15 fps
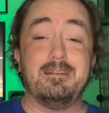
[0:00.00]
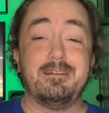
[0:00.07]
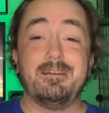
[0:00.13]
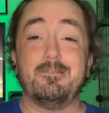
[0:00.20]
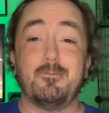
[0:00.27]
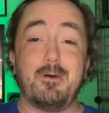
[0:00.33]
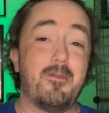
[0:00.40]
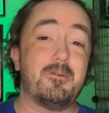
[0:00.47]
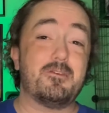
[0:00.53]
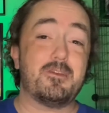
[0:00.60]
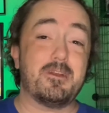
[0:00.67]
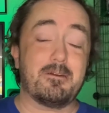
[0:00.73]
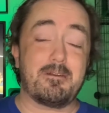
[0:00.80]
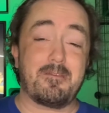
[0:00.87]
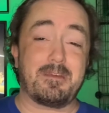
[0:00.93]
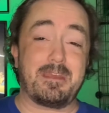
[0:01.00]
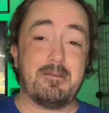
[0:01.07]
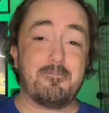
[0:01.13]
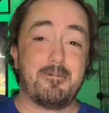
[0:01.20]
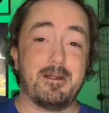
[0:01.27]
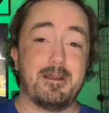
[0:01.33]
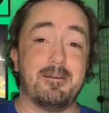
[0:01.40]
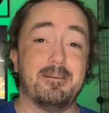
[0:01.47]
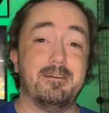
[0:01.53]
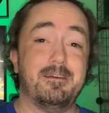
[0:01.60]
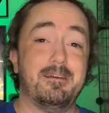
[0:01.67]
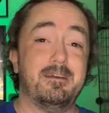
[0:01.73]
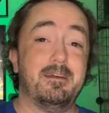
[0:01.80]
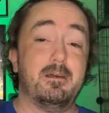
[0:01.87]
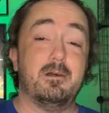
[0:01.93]
While they're sitting around the campfire,
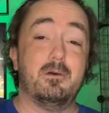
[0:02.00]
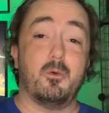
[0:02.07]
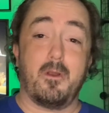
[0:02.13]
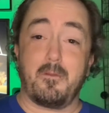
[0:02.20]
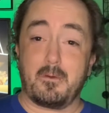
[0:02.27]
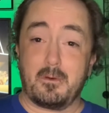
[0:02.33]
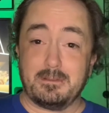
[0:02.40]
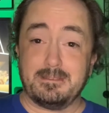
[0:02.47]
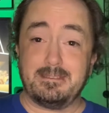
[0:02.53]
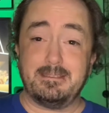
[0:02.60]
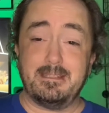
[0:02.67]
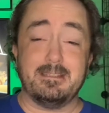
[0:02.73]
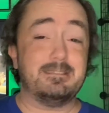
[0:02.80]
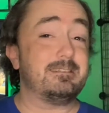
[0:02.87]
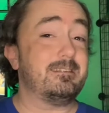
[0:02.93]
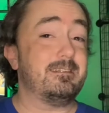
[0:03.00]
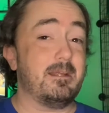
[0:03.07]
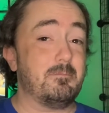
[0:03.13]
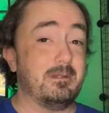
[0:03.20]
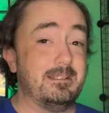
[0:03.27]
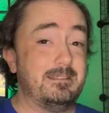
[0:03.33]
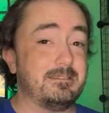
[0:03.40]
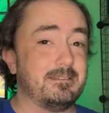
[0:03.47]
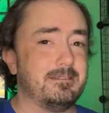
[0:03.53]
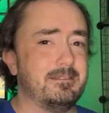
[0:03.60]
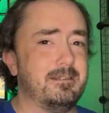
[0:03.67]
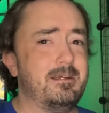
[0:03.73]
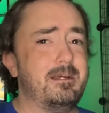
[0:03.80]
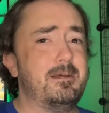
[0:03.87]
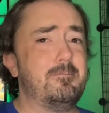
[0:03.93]
one of the girls sings, named Lisa,
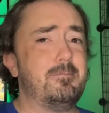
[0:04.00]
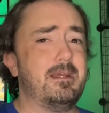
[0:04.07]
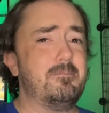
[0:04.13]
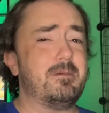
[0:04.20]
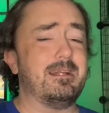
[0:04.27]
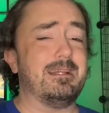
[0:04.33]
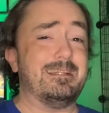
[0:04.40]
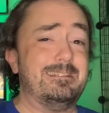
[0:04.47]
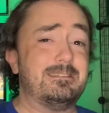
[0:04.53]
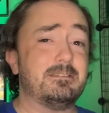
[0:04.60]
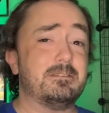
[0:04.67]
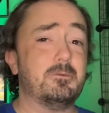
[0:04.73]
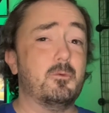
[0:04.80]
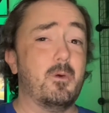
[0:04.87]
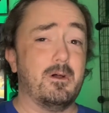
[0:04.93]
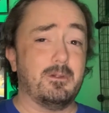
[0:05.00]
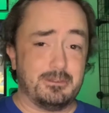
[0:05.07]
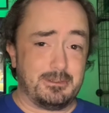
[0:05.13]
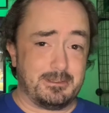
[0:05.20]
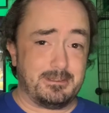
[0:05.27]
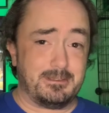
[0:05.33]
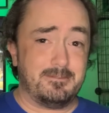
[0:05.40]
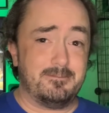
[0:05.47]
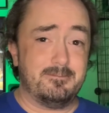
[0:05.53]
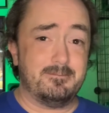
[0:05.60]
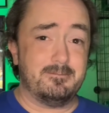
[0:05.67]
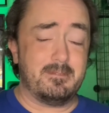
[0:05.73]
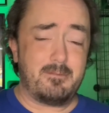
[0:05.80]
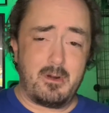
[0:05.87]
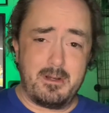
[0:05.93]
played by Lisa Welchel.
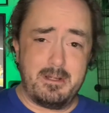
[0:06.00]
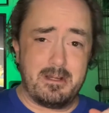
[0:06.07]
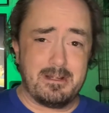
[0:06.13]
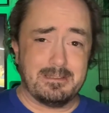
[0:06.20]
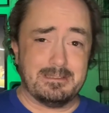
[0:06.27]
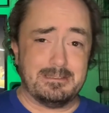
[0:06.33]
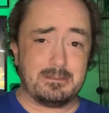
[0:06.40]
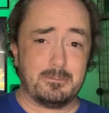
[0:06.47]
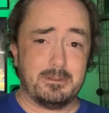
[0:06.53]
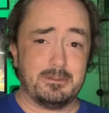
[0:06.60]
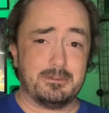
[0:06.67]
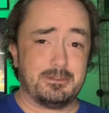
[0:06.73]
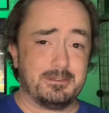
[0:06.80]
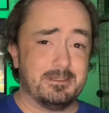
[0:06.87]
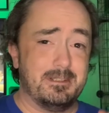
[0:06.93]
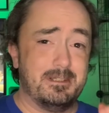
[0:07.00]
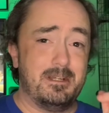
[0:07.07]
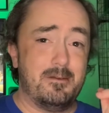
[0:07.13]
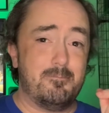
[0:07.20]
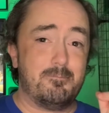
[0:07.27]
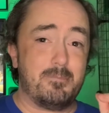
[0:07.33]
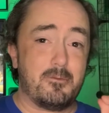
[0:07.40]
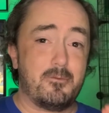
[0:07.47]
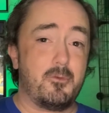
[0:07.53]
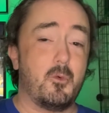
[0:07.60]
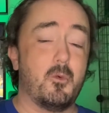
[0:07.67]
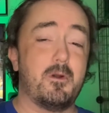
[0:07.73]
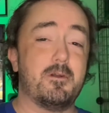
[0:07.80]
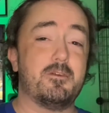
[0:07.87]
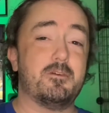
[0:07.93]
Very young Lisa Welchel,
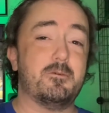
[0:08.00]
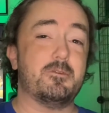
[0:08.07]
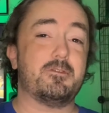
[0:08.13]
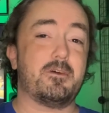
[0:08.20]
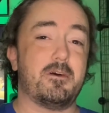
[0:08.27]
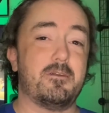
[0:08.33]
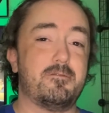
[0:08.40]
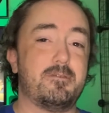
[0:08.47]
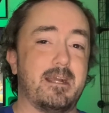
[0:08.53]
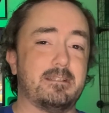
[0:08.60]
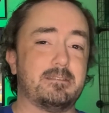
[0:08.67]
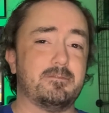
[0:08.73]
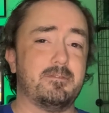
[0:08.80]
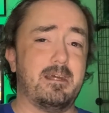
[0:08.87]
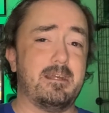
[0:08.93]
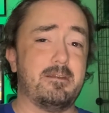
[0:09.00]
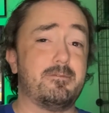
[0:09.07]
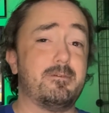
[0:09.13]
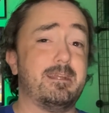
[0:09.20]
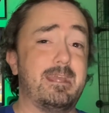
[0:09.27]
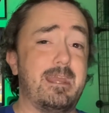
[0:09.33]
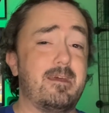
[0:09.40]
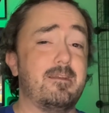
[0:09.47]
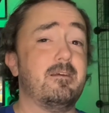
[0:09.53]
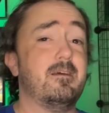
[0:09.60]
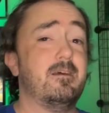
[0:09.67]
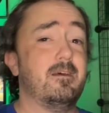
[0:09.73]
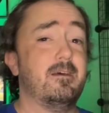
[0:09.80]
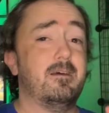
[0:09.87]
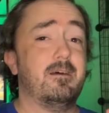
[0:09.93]
before she was on Facts of Life. Again,
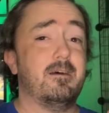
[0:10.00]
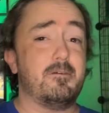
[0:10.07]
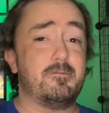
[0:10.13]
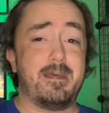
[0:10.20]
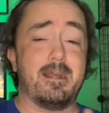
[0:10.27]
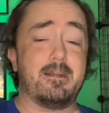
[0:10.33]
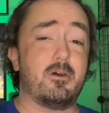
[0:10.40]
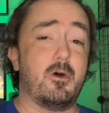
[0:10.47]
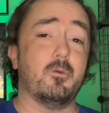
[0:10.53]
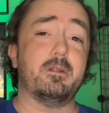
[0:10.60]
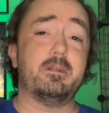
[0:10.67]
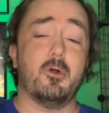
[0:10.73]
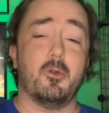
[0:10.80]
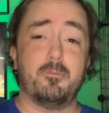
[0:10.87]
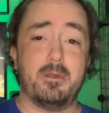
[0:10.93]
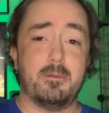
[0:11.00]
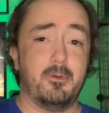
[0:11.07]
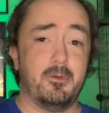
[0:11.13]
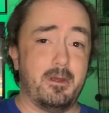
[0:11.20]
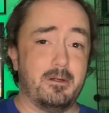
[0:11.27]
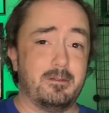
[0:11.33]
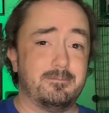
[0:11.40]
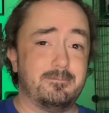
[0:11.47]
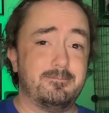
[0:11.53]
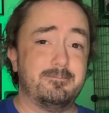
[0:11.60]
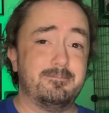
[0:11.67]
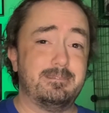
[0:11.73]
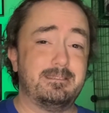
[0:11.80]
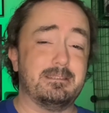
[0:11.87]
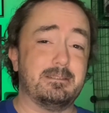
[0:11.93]
a fact only old people know.
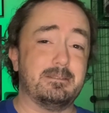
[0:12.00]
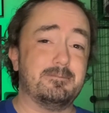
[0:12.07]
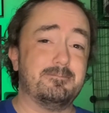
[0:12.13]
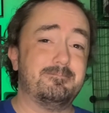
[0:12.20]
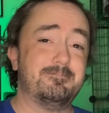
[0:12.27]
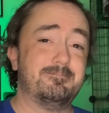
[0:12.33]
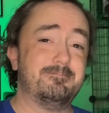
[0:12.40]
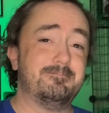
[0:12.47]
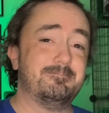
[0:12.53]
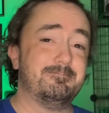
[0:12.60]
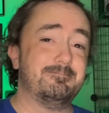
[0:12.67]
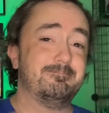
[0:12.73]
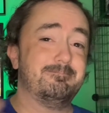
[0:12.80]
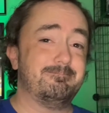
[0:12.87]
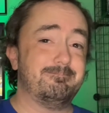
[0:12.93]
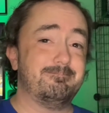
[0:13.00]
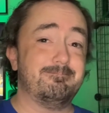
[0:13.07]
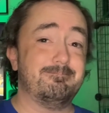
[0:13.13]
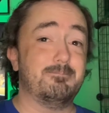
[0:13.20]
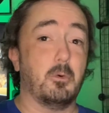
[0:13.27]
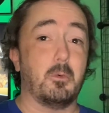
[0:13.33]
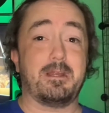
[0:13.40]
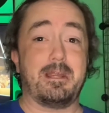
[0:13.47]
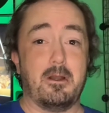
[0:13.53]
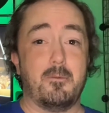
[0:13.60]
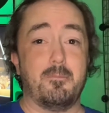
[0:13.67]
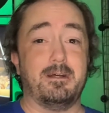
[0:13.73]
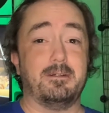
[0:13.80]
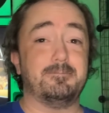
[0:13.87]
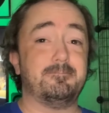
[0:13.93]
So, or care about.